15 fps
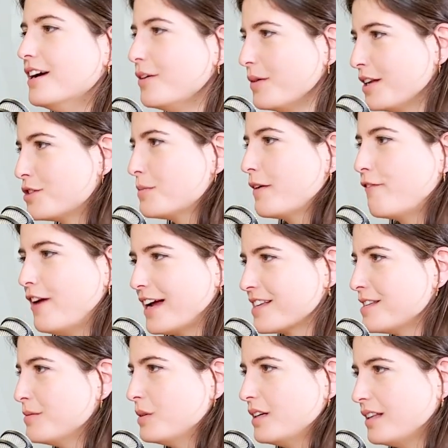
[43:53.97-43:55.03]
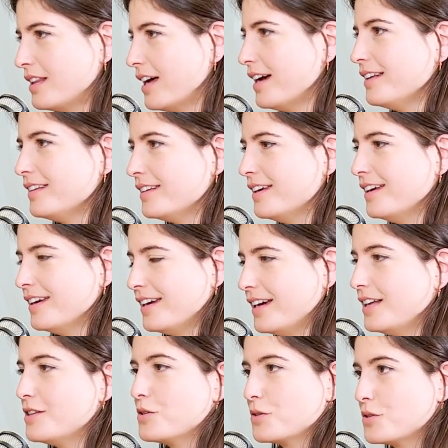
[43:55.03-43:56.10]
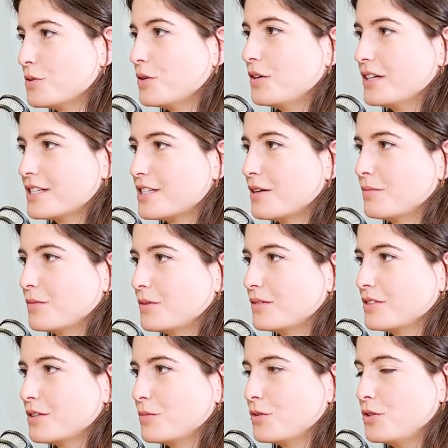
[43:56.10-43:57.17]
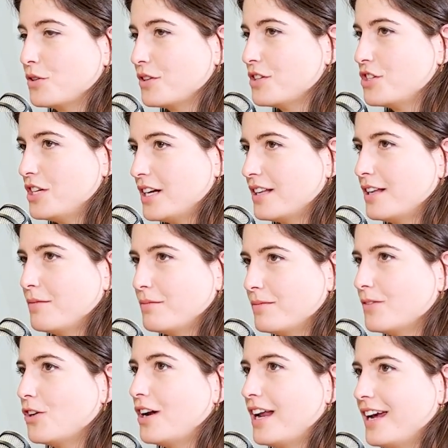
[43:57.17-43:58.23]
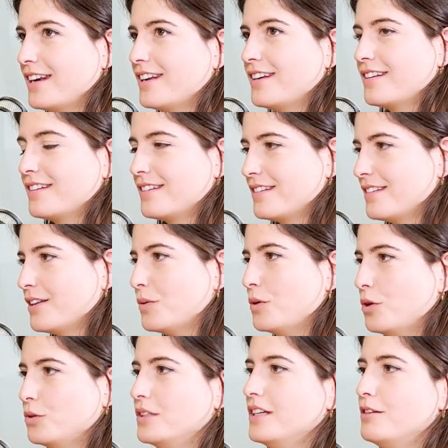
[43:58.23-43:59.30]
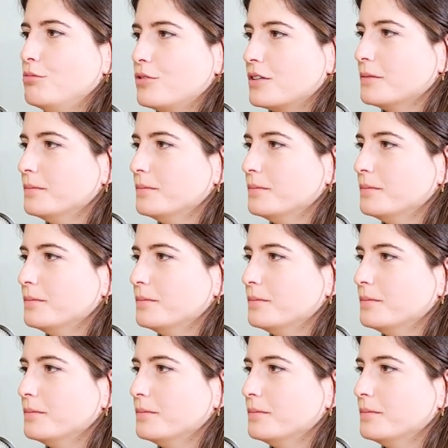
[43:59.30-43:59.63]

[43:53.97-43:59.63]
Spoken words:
We need to be flexible in that. And Too Good To Go has some good. You can check them online and download the ebook.